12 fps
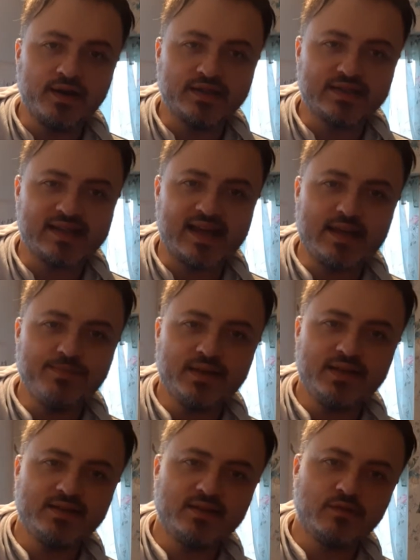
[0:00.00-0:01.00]
escape
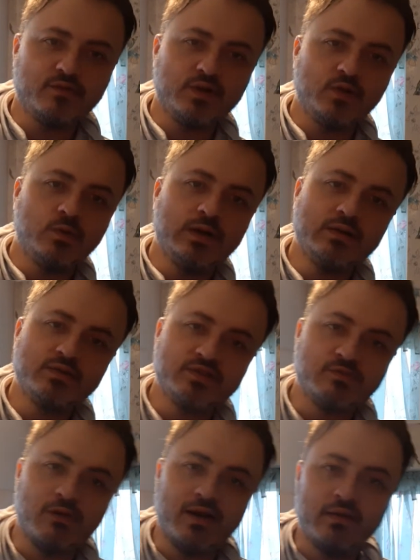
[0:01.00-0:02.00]
into the real world as
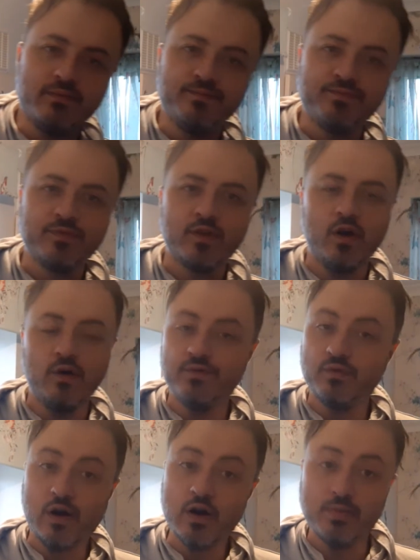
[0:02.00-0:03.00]
well of the
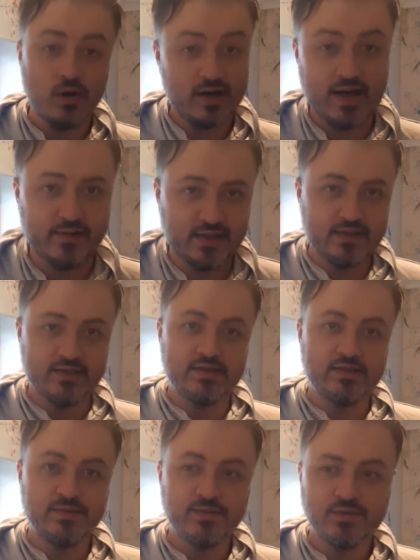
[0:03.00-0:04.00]
robot
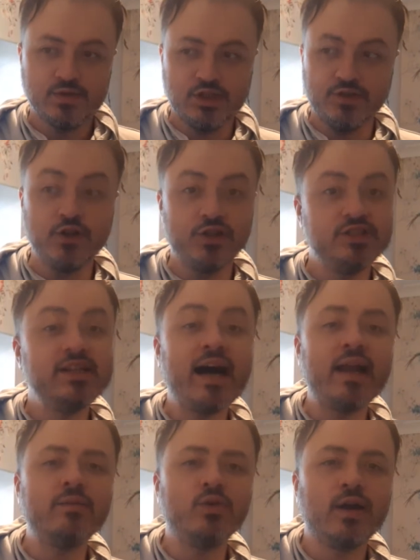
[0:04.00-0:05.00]
characters. So you've got these
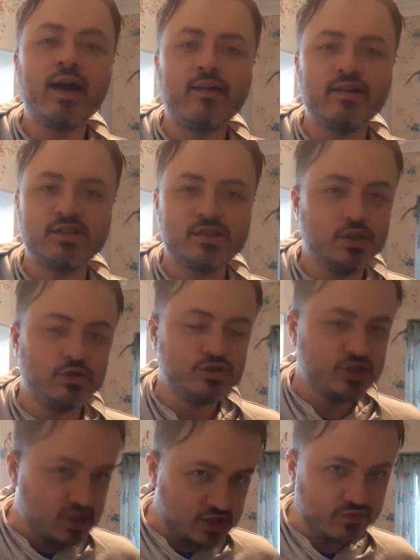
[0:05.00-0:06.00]
animal characters loose,
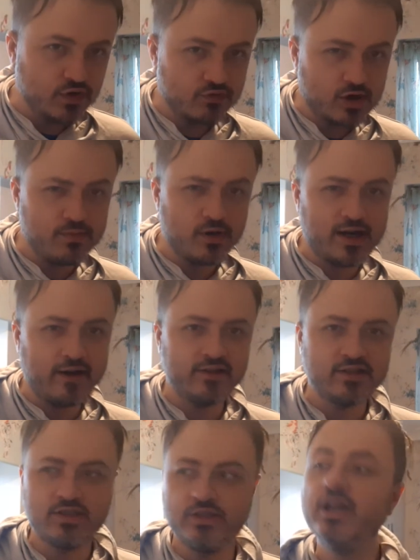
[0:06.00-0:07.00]
and then you've got robot
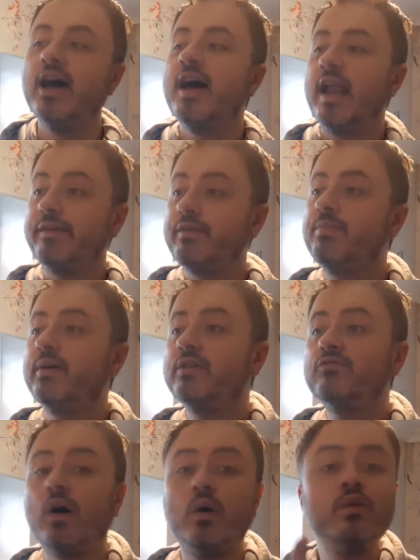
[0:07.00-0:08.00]
characters loose, and everybody
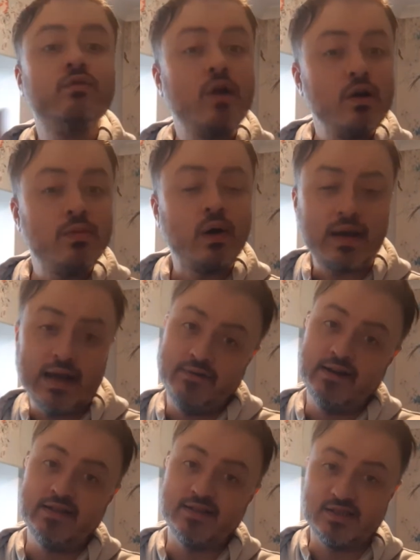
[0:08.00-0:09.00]
rolled a robot
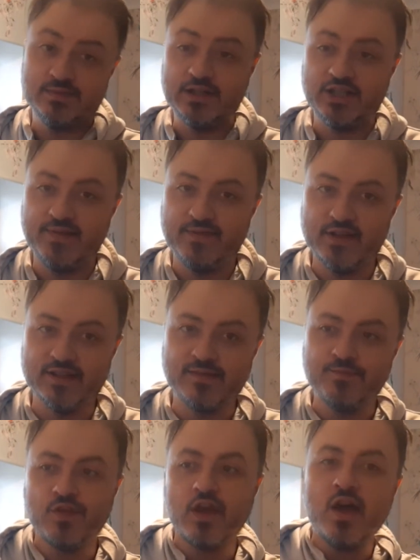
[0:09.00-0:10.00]
character, especially for this.
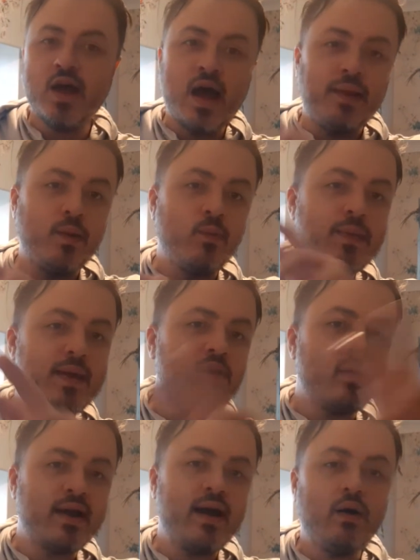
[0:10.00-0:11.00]
And then when they
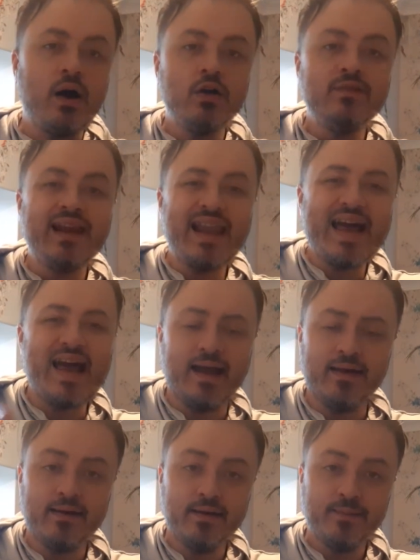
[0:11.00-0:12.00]
got out over
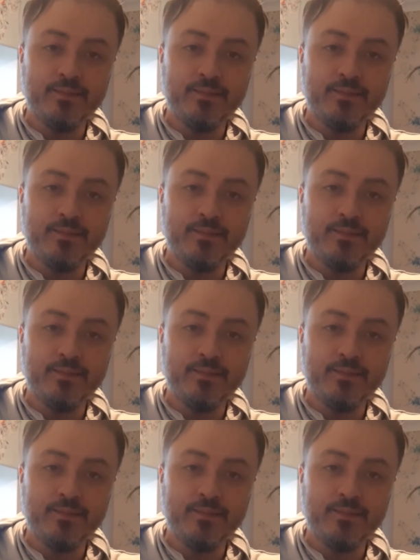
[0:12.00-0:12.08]
land,